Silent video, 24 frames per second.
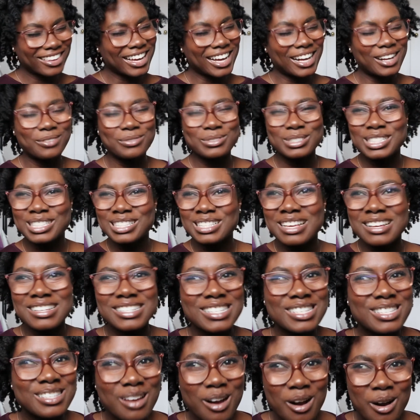I was
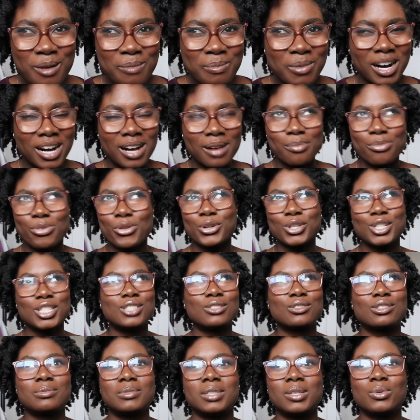so pumped.
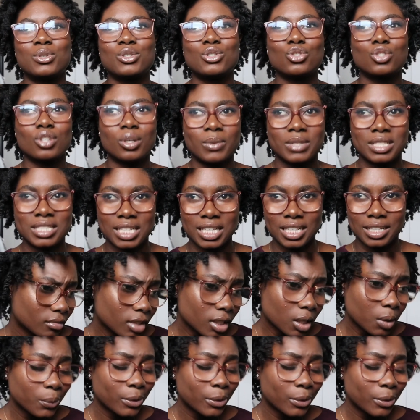13-year-old me was so excited.